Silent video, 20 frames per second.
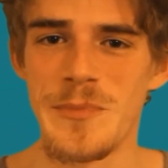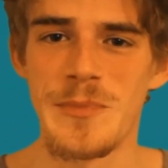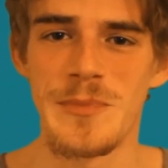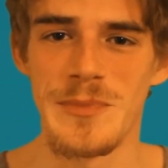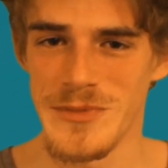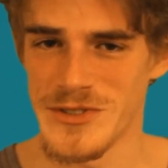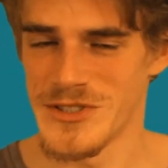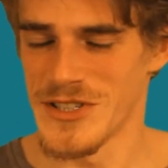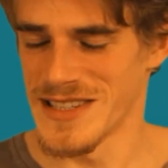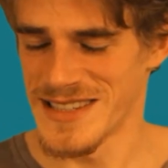
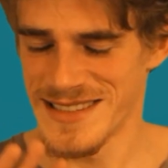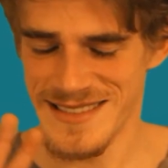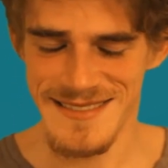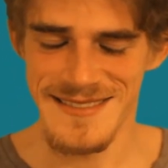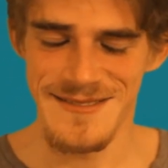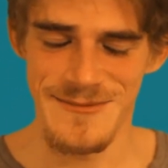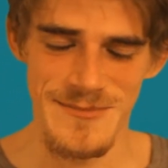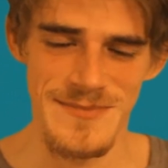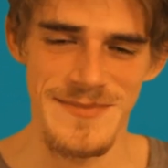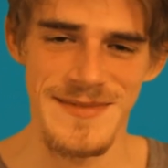Just
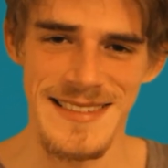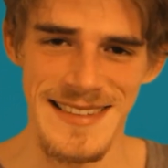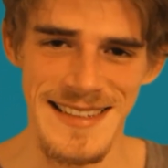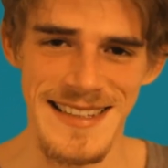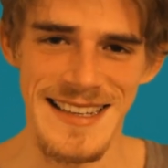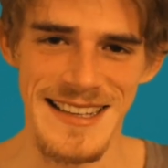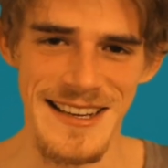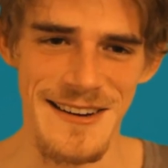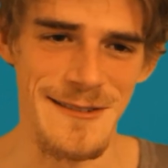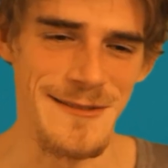to
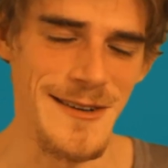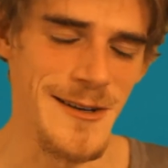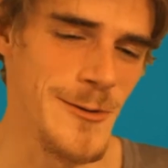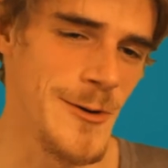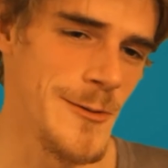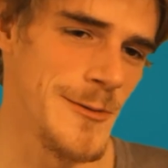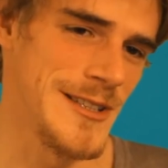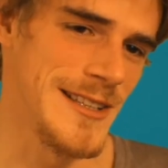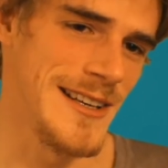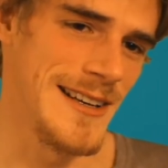clarify what
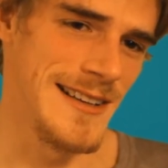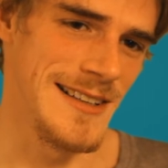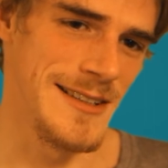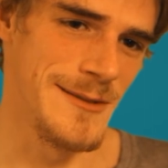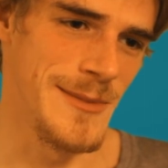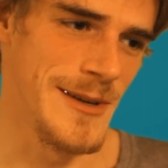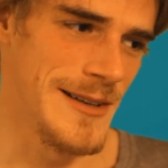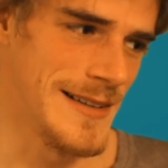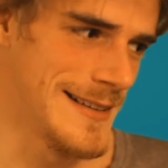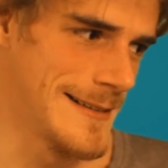we're talking
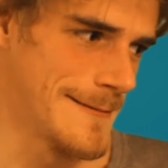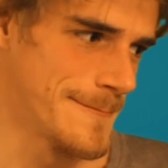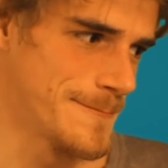about here.